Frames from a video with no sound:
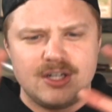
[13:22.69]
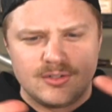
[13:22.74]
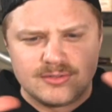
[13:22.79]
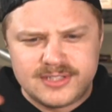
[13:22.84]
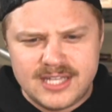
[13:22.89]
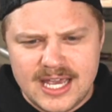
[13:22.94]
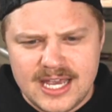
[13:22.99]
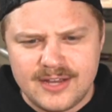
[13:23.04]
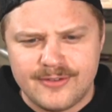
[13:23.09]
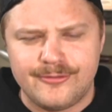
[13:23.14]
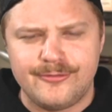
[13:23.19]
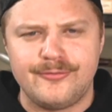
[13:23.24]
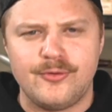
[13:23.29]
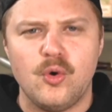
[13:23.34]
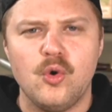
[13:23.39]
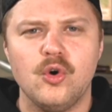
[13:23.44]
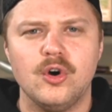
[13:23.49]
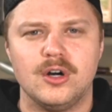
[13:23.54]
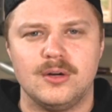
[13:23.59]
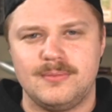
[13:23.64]
take
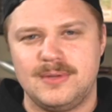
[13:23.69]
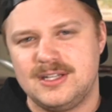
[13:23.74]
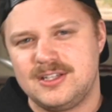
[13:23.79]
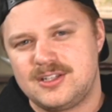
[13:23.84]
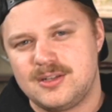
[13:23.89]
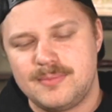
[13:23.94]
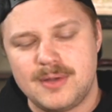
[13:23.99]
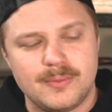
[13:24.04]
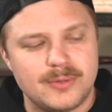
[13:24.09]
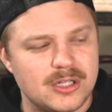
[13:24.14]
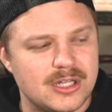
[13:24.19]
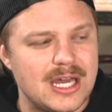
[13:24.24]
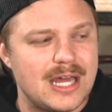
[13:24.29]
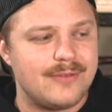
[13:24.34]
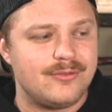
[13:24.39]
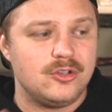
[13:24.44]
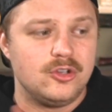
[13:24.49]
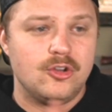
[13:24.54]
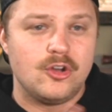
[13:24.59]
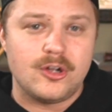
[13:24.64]
form and to be able to
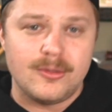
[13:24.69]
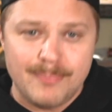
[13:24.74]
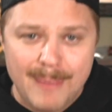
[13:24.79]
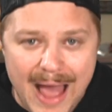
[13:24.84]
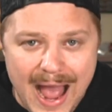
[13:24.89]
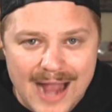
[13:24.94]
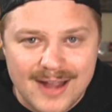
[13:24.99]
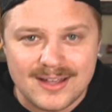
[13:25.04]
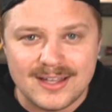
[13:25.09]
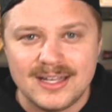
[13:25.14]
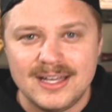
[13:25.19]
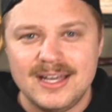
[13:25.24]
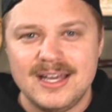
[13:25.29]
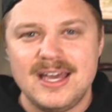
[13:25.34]
kind of look back